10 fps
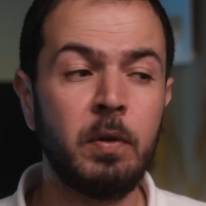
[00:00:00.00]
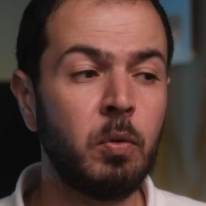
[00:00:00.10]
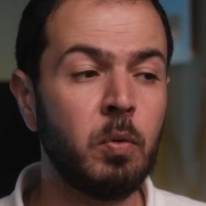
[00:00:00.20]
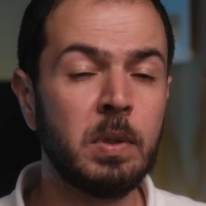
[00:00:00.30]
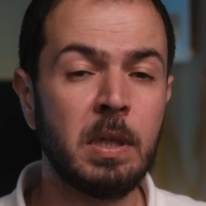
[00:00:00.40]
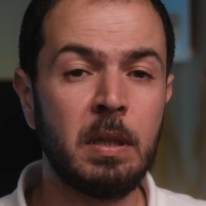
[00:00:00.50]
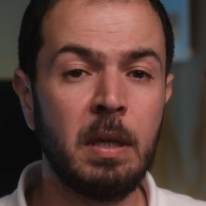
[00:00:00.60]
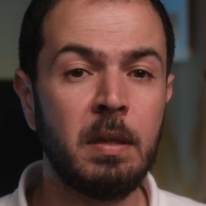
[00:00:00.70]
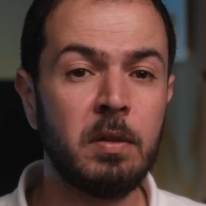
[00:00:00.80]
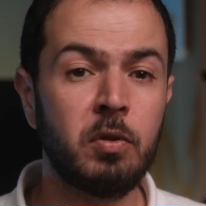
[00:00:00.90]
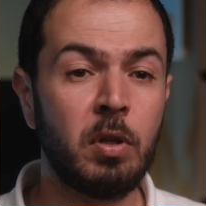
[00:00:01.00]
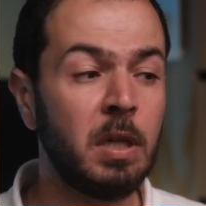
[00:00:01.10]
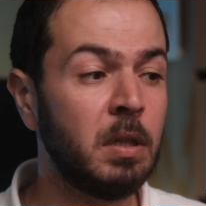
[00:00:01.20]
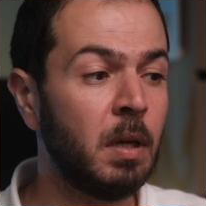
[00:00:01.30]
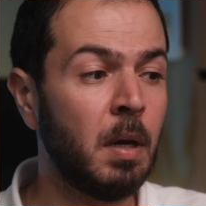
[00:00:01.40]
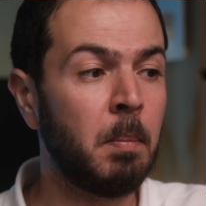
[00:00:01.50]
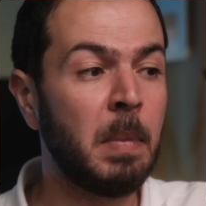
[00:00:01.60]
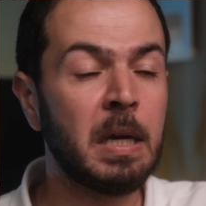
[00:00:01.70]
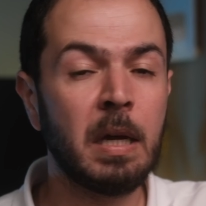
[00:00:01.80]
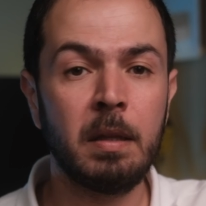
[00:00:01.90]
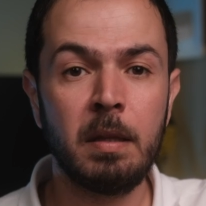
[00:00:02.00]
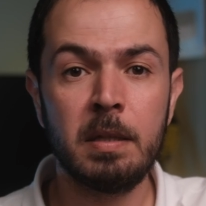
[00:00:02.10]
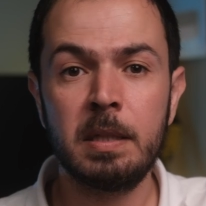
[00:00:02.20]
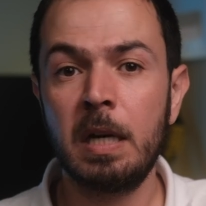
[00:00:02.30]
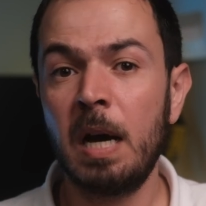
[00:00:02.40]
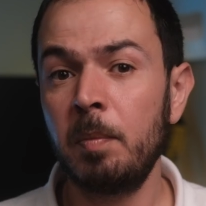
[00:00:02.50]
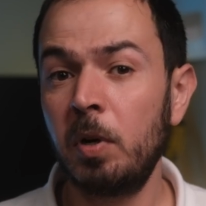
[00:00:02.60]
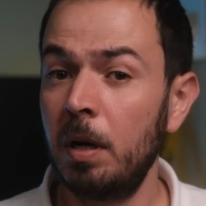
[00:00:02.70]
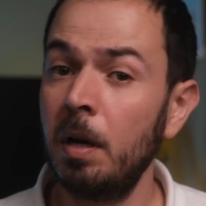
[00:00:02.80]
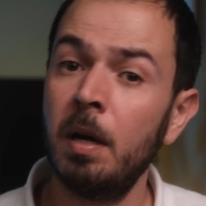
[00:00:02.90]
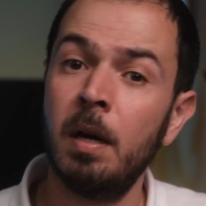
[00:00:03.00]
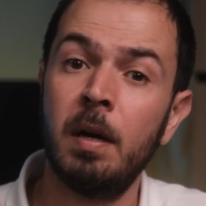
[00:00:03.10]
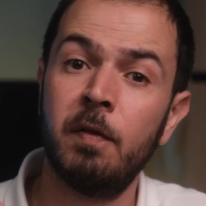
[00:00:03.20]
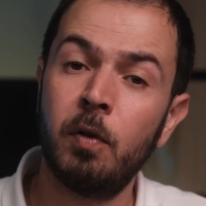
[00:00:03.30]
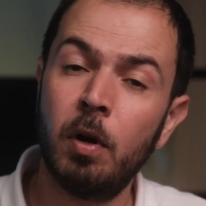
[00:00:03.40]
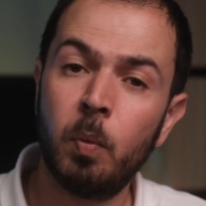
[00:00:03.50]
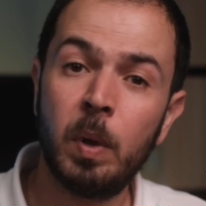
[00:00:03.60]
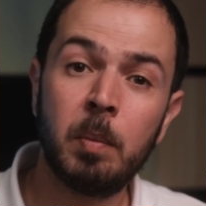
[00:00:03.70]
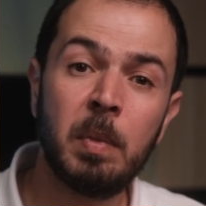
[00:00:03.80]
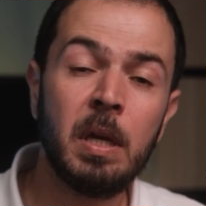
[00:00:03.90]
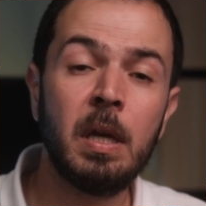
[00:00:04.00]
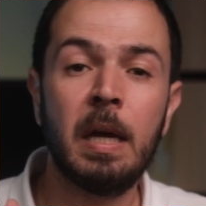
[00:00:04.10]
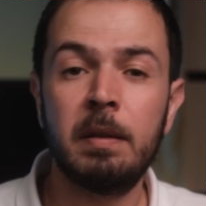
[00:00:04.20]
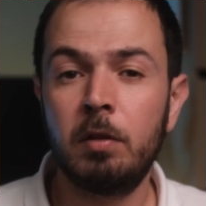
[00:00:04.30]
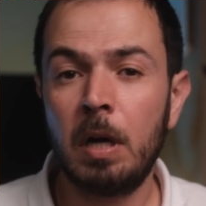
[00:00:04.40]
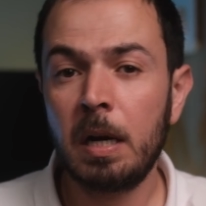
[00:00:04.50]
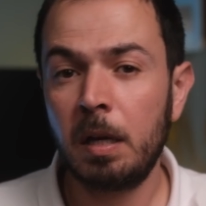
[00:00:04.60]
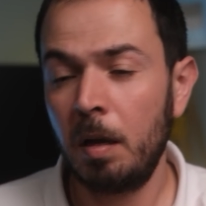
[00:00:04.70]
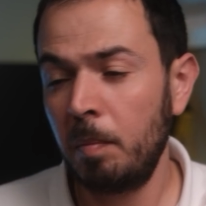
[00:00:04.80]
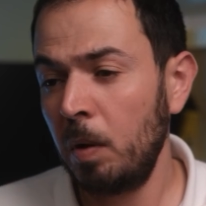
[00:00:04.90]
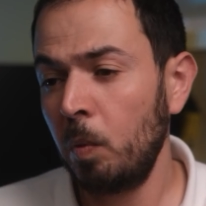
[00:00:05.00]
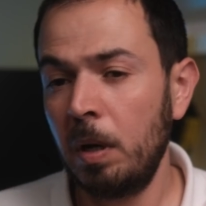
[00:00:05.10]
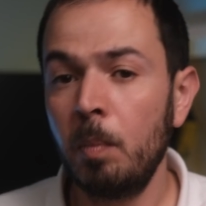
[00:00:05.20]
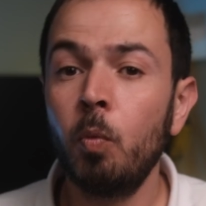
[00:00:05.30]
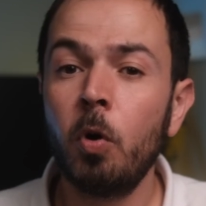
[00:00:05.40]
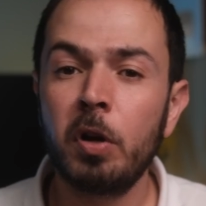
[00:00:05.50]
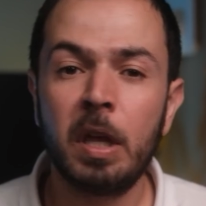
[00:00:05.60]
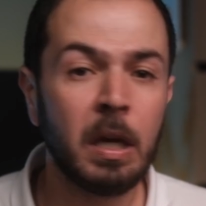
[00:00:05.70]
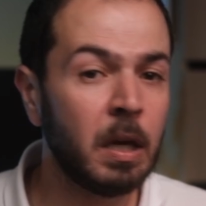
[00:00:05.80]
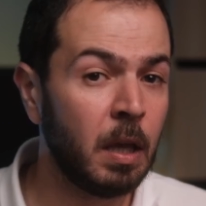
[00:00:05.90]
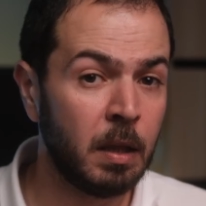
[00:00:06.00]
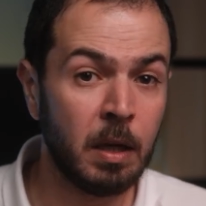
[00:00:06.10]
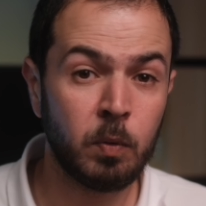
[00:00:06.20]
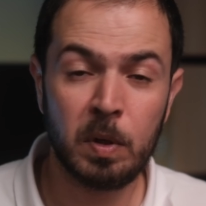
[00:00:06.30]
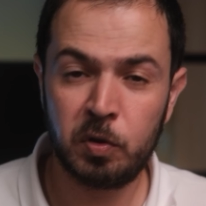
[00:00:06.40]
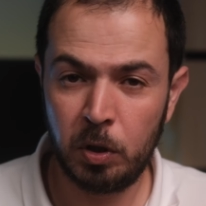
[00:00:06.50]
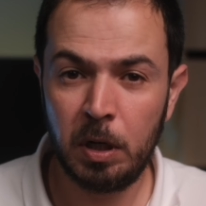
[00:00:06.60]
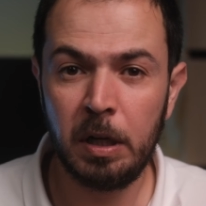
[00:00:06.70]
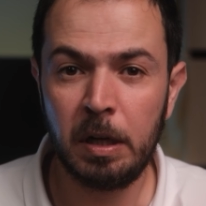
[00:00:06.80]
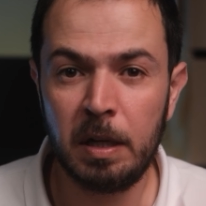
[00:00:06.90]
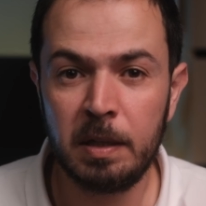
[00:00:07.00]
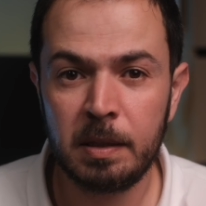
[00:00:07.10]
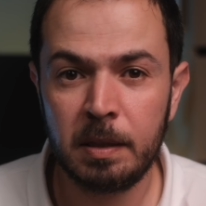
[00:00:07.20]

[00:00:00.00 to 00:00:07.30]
to use it in the street, making this camera following me and tracking me when I'm walking. That was really nice.